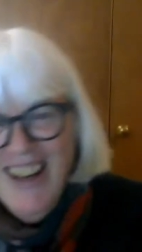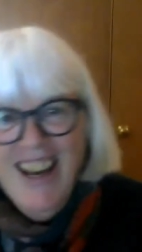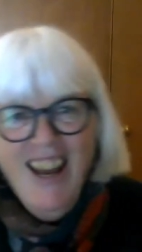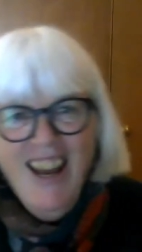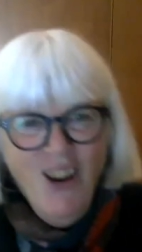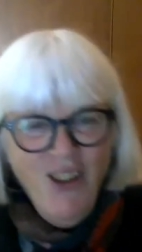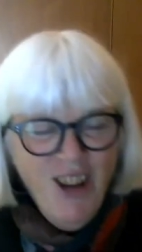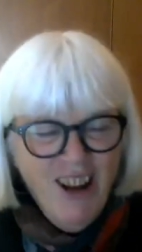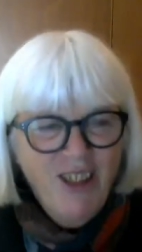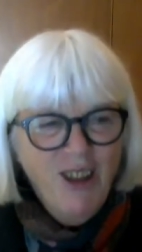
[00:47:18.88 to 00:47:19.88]
and not
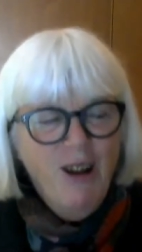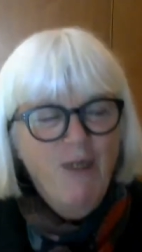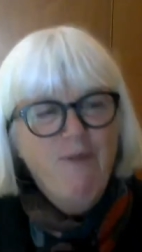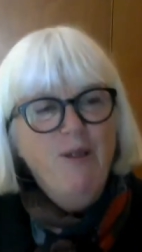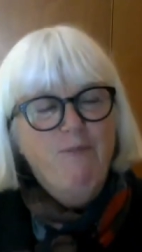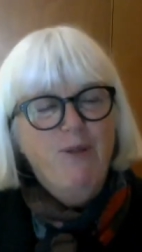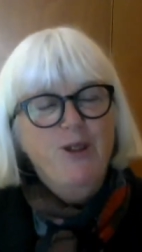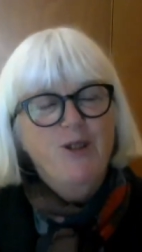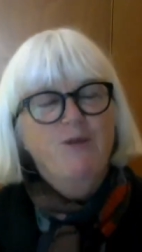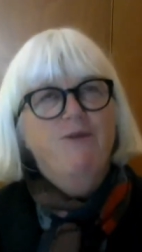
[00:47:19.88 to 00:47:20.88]
that I think I've been a
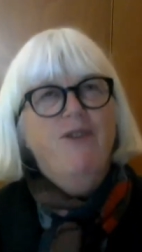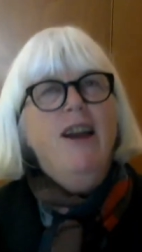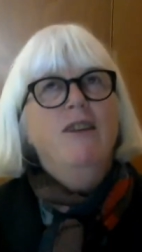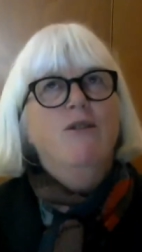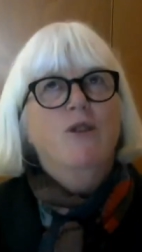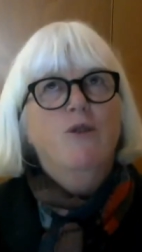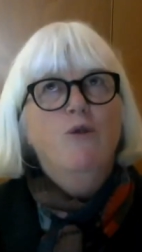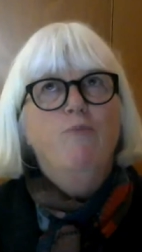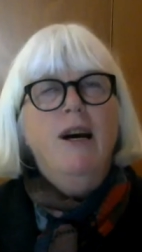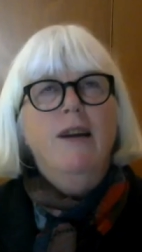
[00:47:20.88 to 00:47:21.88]
personal failure at
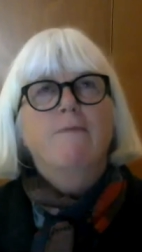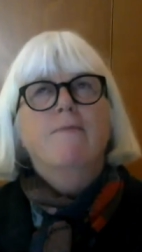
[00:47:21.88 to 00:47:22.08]
all, but